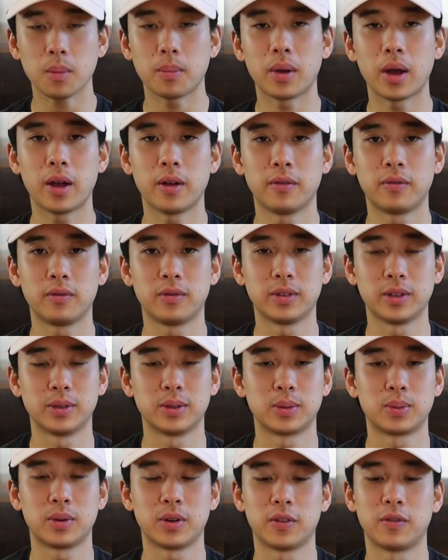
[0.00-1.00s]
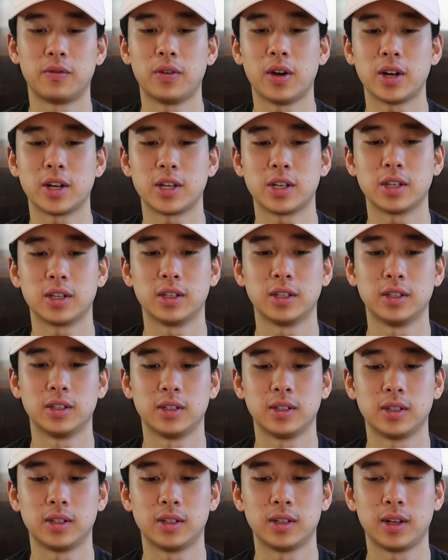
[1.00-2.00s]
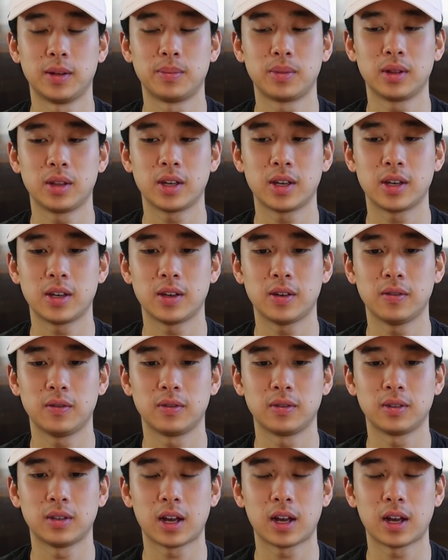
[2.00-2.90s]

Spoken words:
But it was pretty funny. I believe